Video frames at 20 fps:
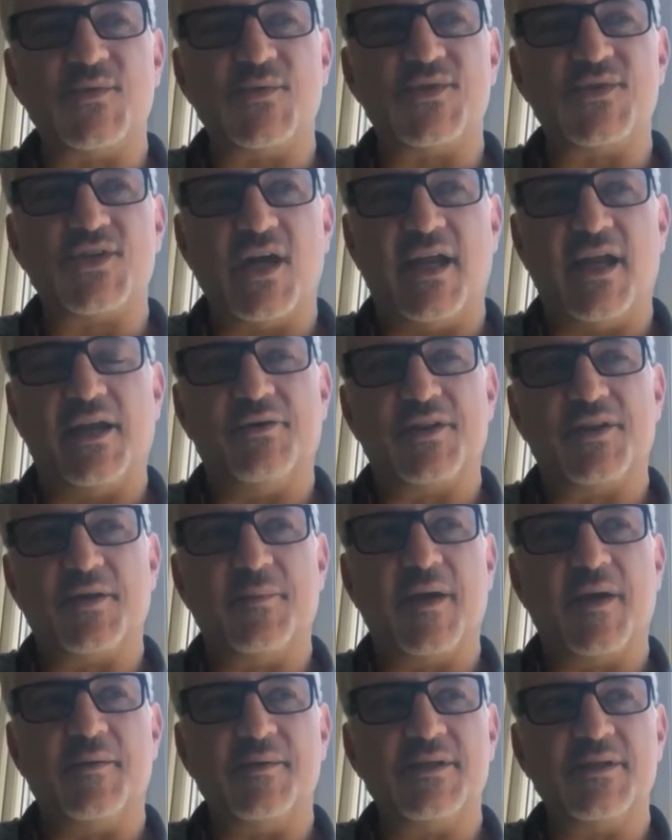with China at the
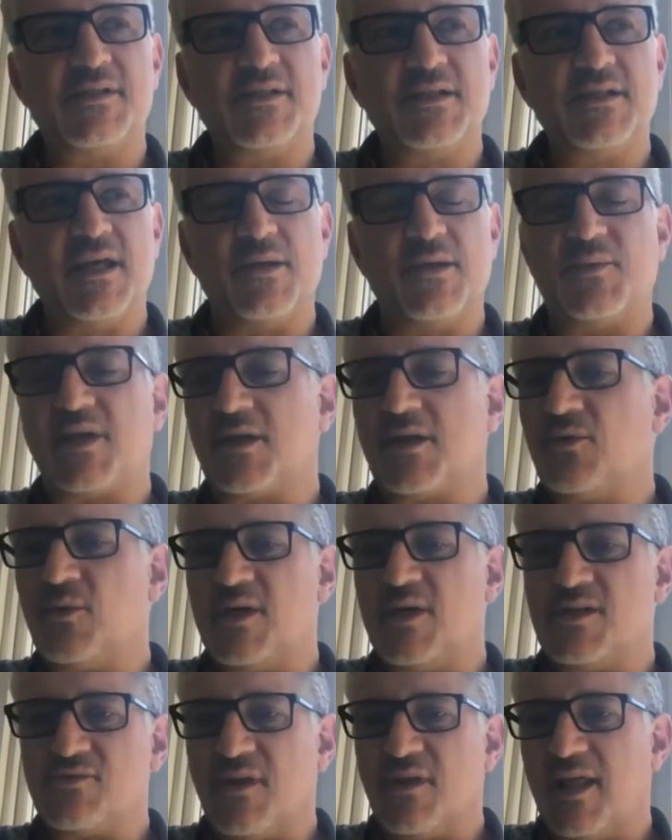moment. And we can
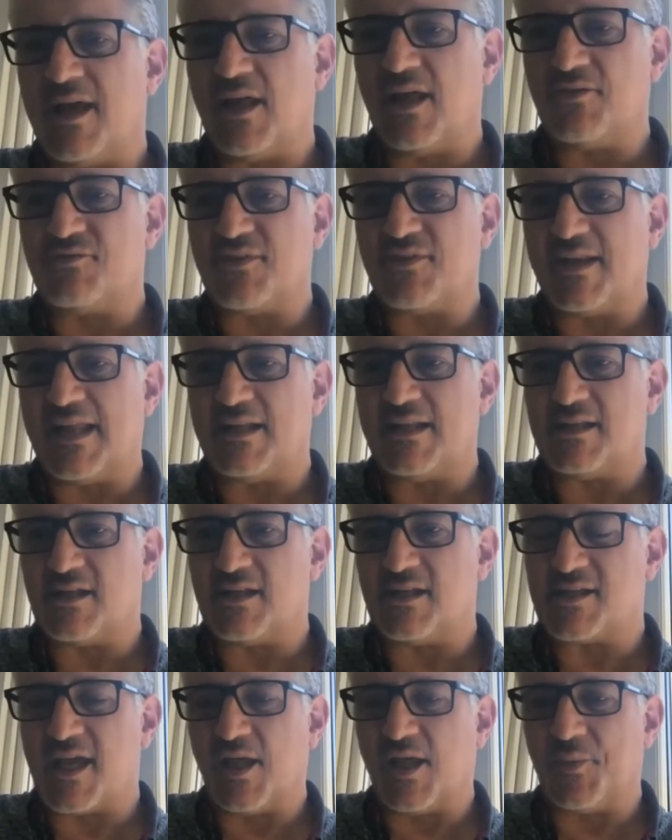always rely on Fernando
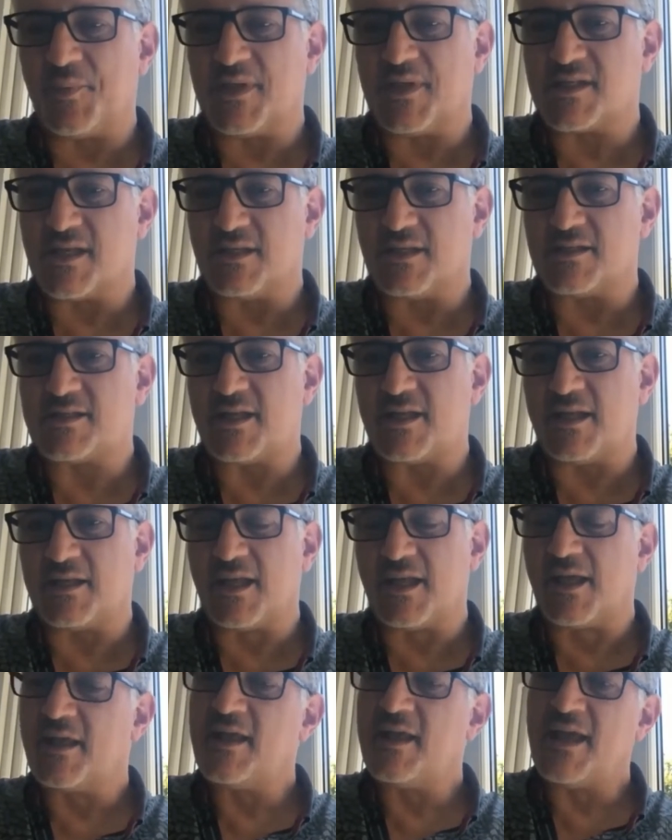to help us understand
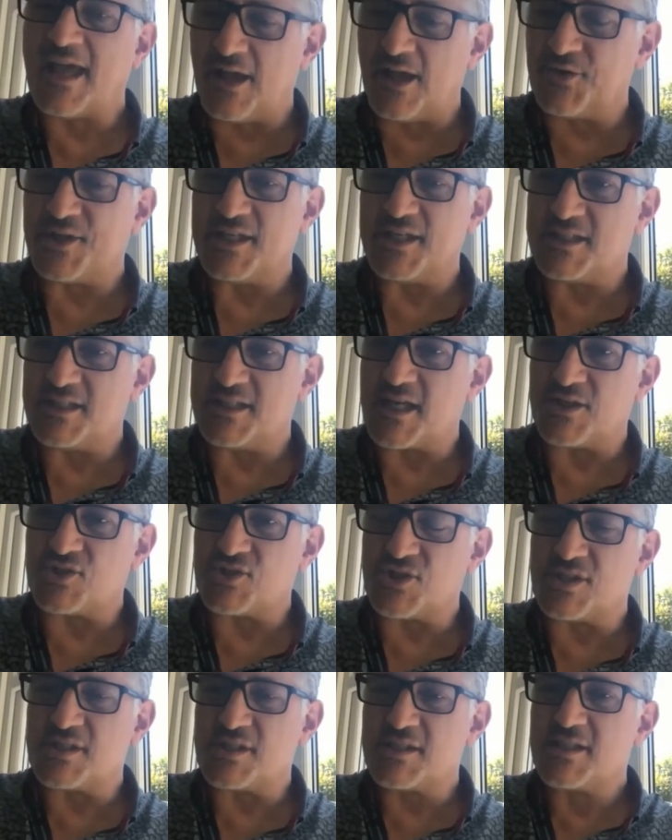how
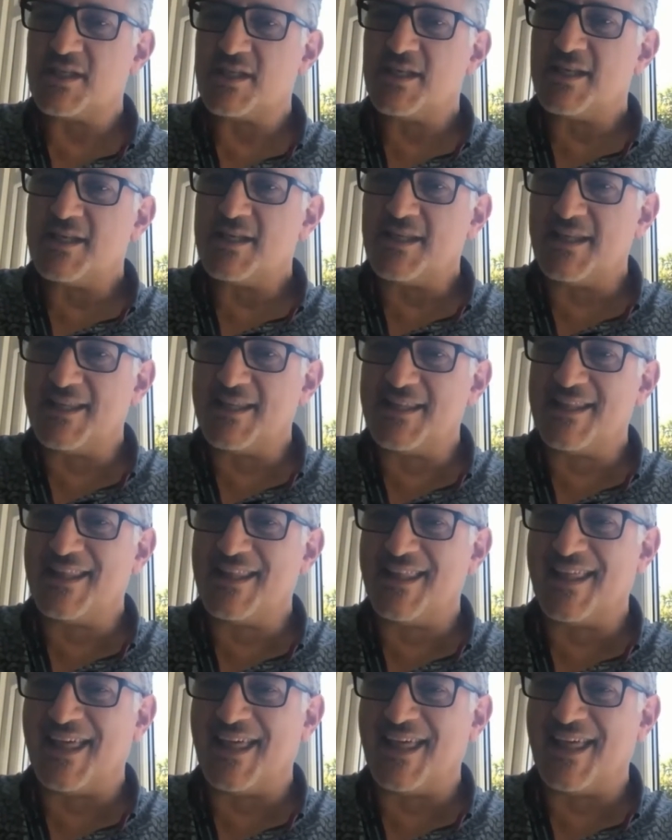contentious. I